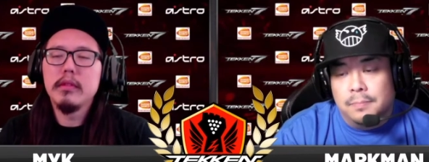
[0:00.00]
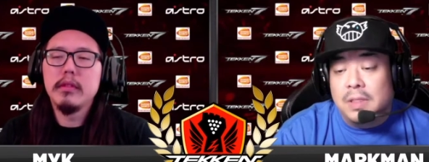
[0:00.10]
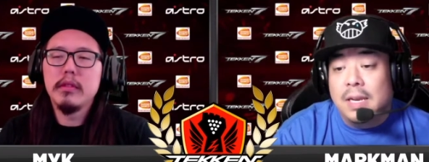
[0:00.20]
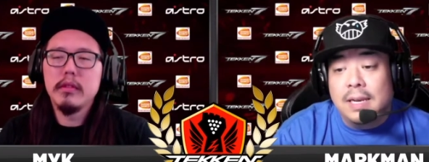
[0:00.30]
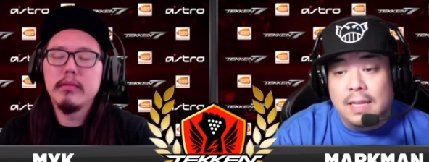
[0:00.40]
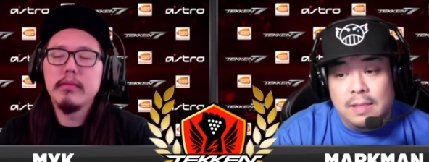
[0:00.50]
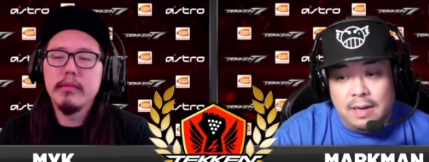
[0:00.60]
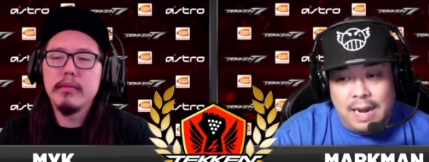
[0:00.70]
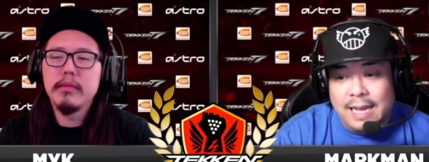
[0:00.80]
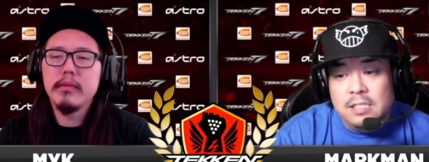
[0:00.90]
Speaker 1: but then again,
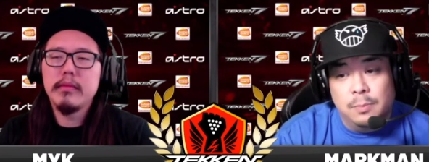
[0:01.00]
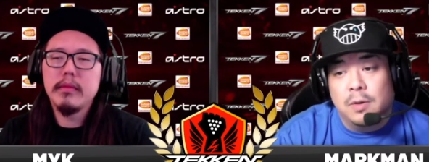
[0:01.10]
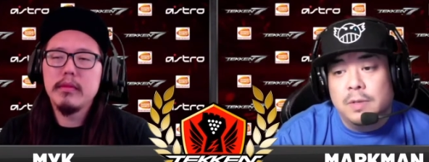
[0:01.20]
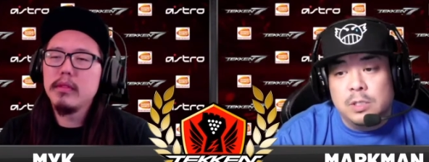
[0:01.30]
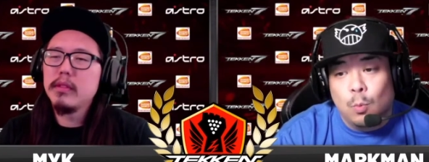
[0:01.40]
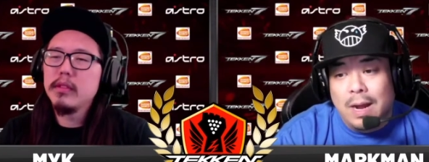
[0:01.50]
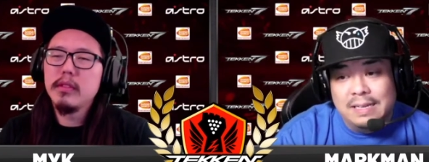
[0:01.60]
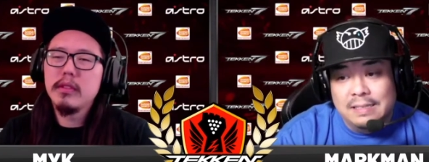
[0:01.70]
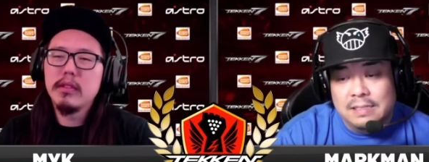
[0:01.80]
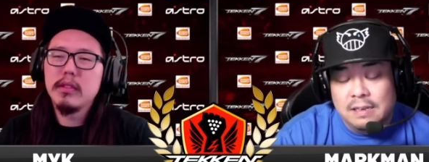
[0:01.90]
there has to be a reason why
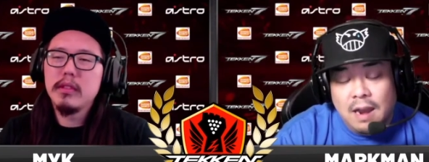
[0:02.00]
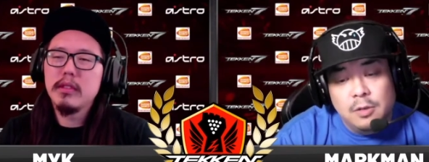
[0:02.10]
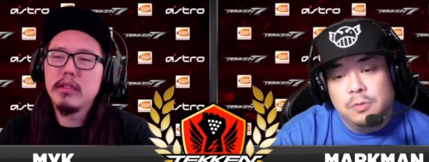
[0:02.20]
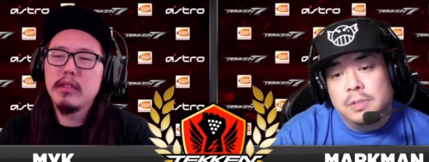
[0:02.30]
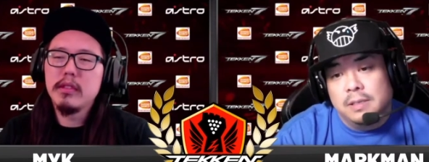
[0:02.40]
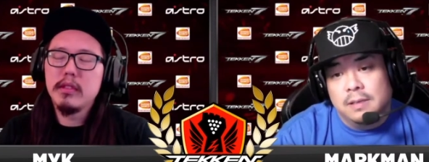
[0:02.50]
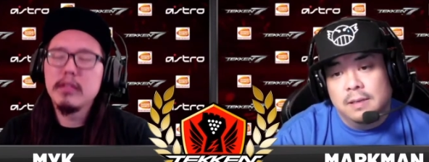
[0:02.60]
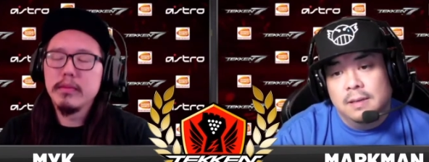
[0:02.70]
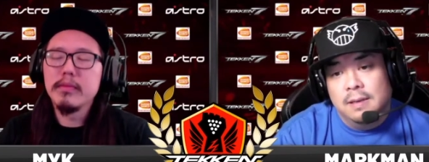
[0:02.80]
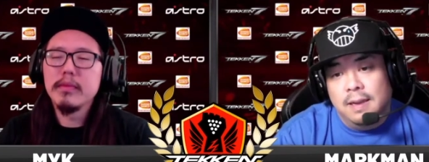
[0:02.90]
he's not using
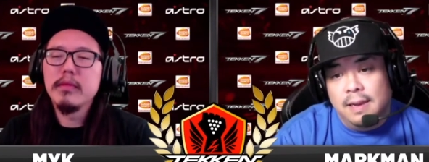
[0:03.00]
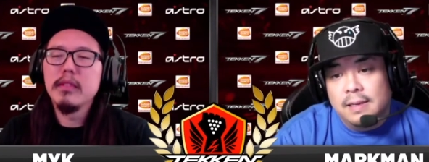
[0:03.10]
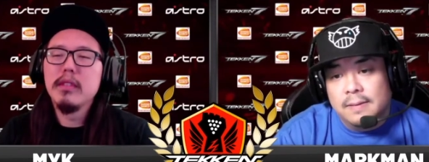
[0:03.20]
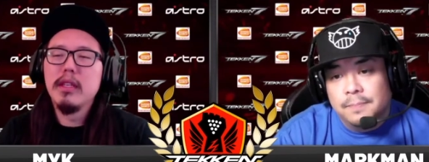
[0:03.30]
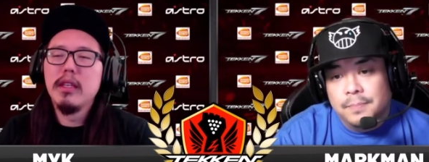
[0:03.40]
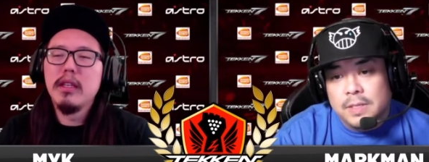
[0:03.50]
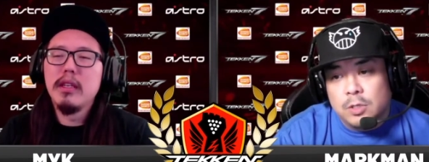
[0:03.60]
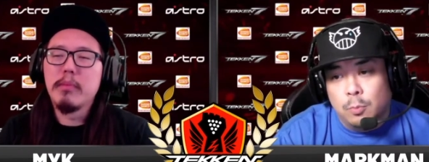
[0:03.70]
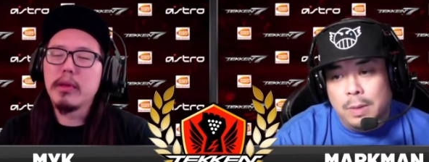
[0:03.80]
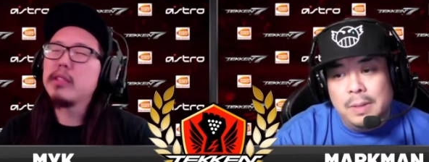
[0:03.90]
Eddie.
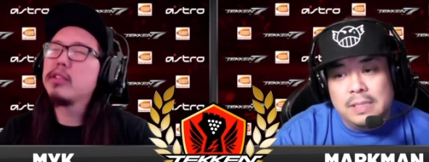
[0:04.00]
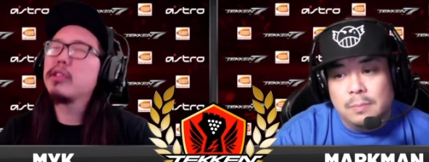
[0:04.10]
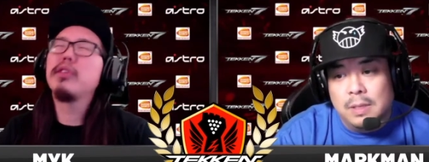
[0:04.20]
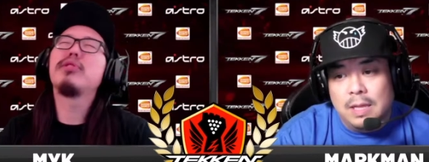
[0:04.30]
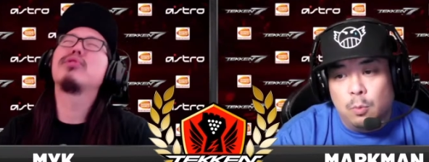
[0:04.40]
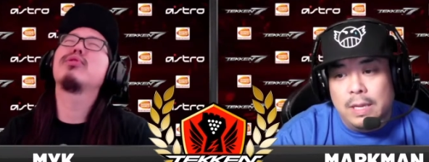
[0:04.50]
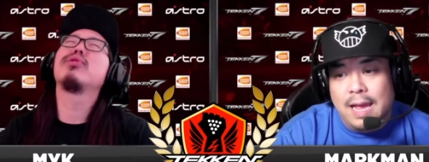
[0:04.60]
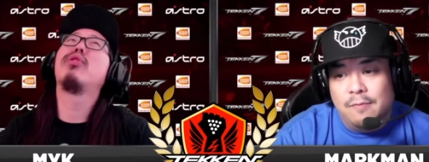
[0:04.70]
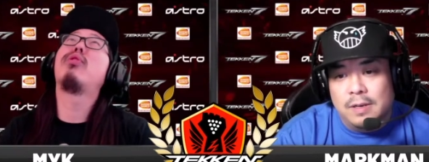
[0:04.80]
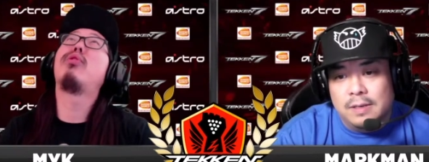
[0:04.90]
So it's maybe it's something that we so
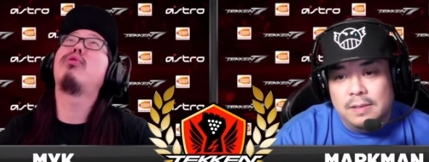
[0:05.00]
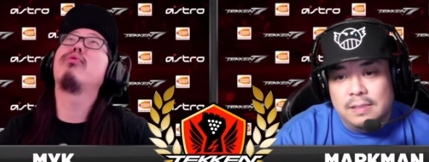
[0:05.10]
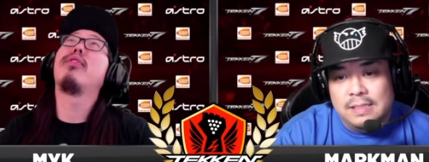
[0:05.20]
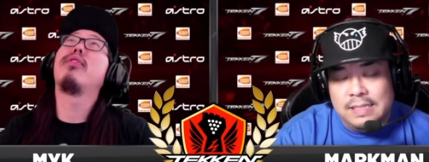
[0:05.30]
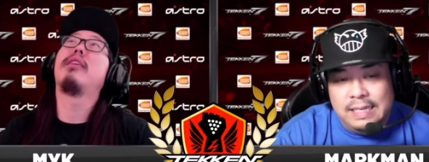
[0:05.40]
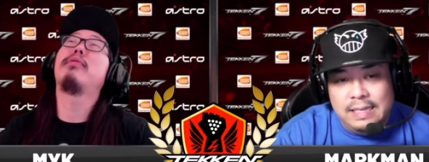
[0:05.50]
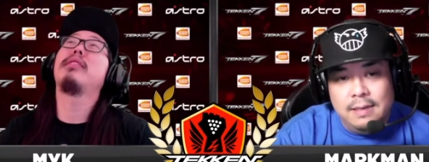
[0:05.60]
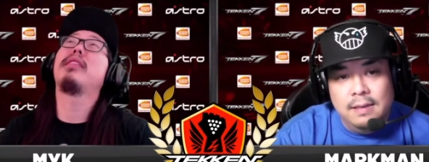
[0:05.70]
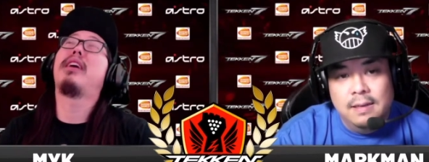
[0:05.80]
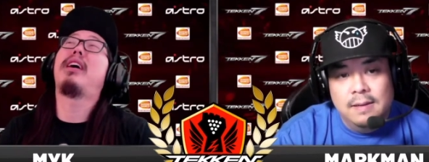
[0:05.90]
haven't seen.
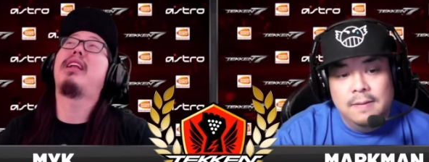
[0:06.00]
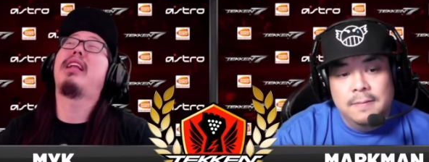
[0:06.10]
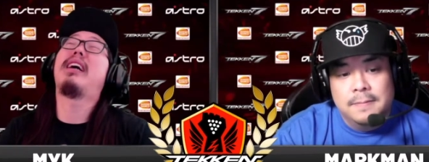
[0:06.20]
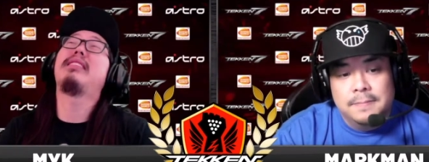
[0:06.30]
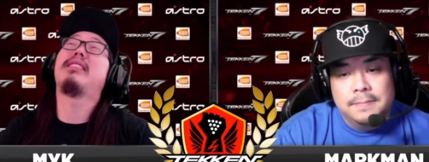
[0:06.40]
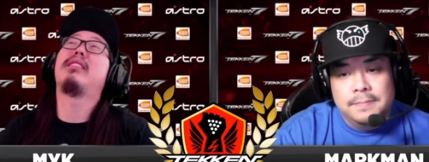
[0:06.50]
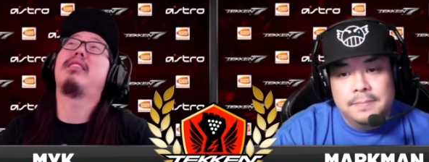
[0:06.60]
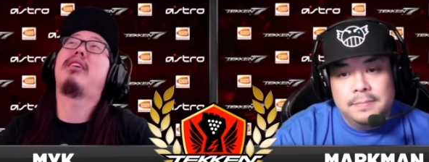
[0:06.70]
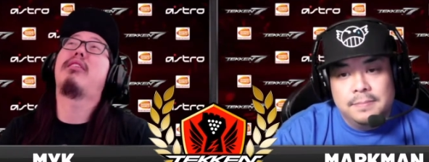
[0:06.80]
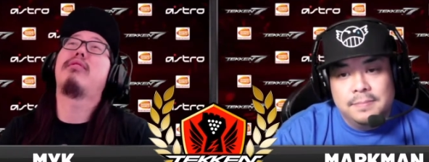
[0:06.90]
Speaker 2: Eliza
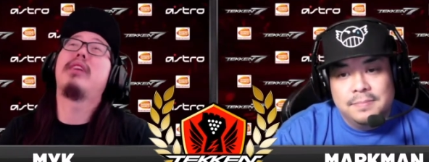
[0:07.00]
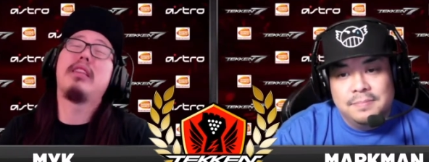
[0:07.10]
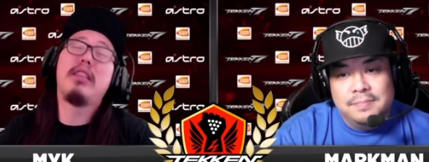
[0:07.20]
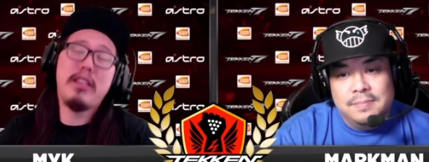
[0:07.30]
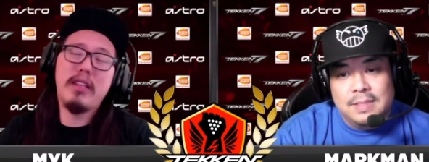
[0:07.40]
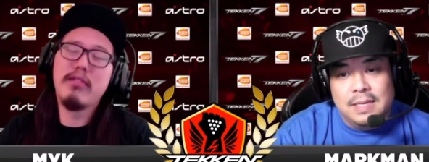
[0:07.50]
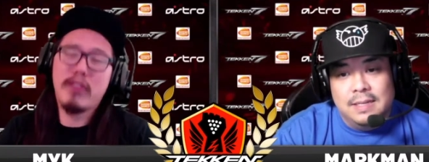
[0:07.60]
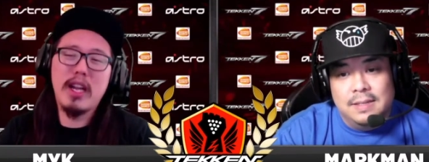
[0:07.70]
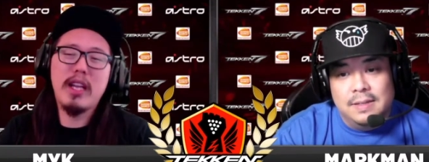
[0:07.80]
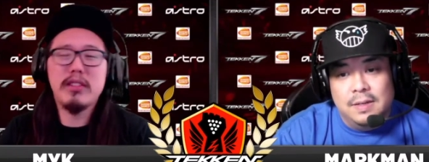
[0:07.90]
already,
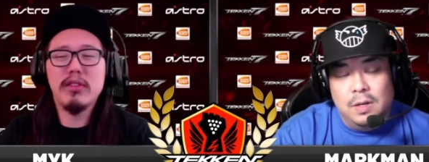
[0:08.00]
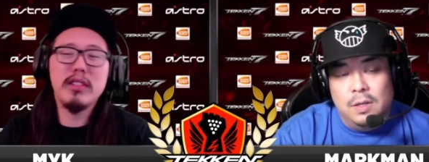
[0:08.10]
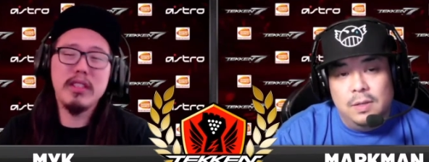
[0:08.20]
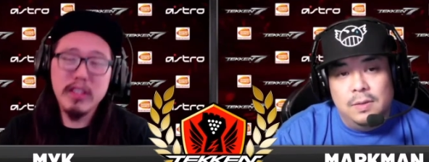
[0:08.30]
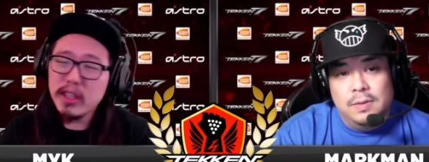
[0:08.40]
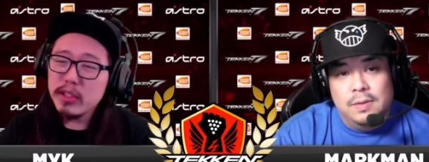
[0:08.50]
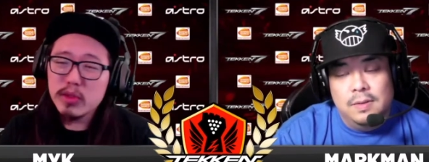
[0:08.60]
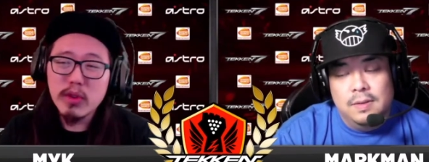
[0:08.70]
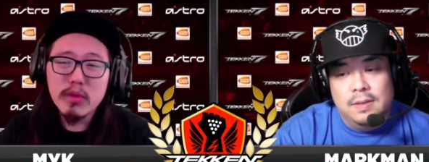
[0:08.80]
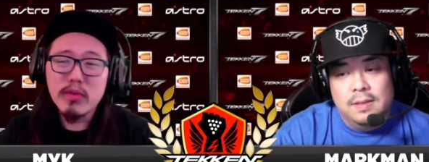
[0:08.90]
right? So it's looking
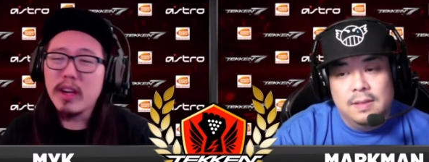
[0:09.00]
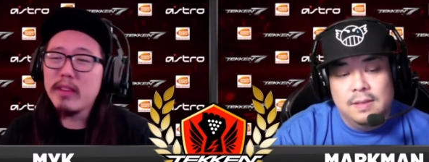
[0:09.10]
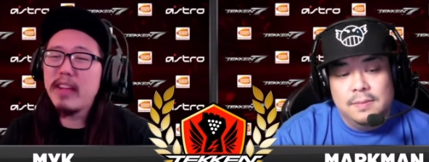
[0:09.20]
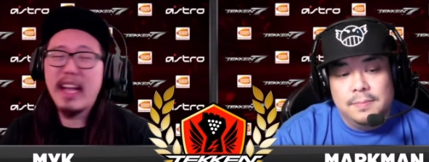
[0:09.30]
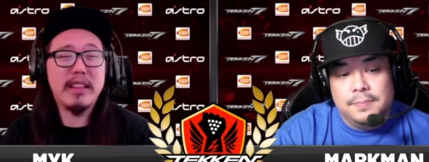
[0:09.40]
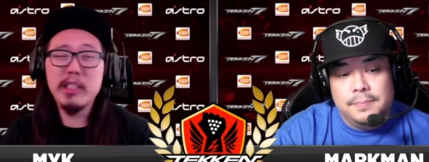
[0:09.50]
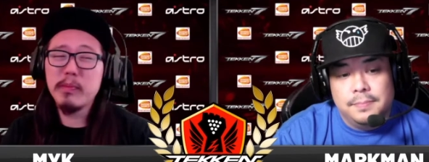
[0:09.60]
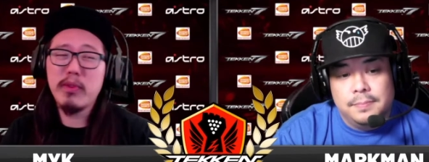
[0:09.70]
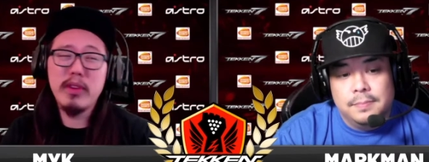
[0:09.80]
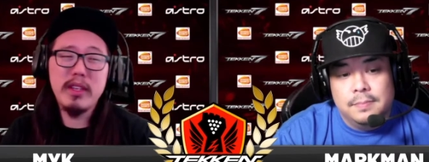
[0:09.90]
so rough at this
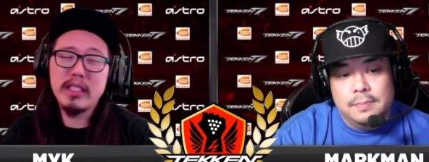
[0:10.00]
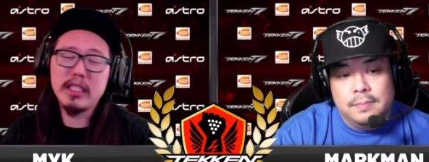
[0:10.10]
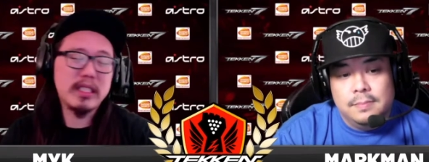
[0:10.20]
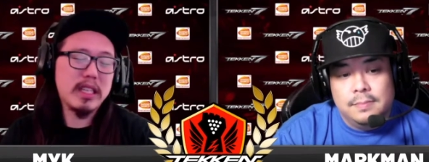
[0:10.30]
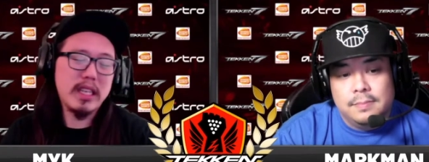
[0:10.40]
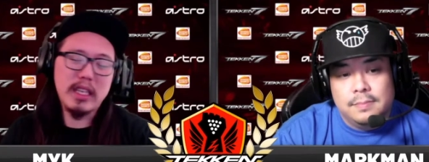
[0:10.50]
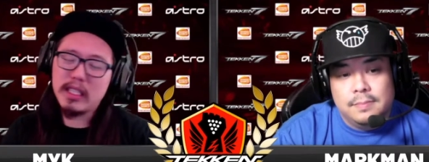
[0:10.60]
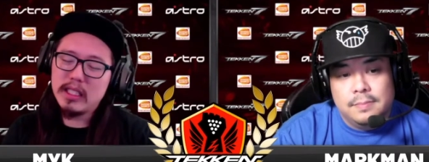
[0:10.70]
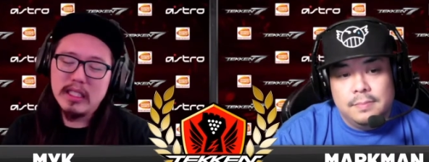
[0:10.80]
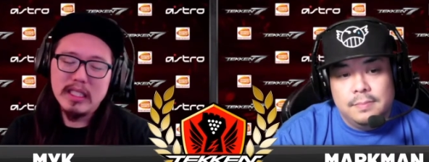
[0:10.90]
point. It's just like,
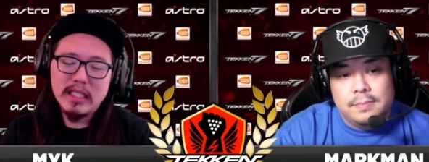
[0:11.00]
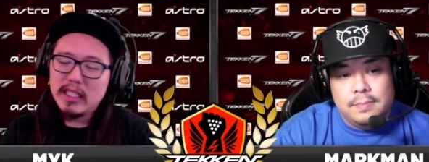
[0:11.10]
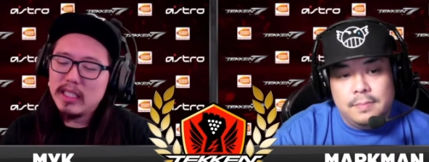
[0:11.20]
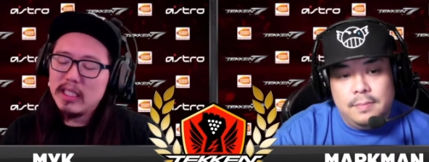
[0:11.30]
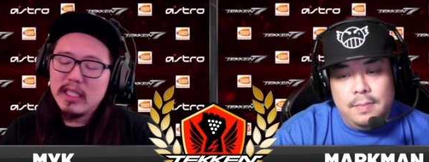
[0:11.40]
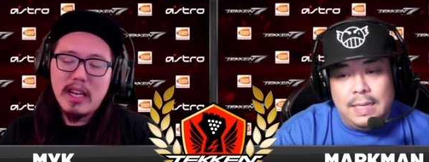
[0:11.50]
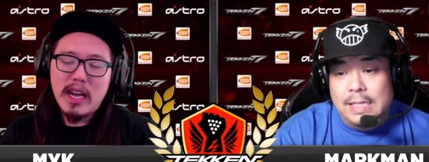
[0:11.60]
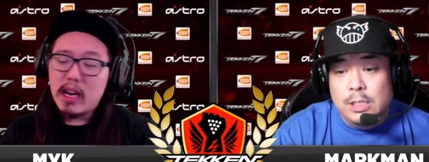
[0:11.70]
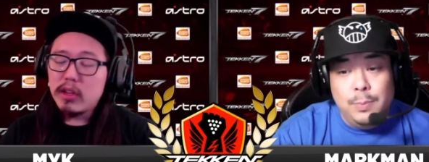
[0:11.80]
Speaker 1: let's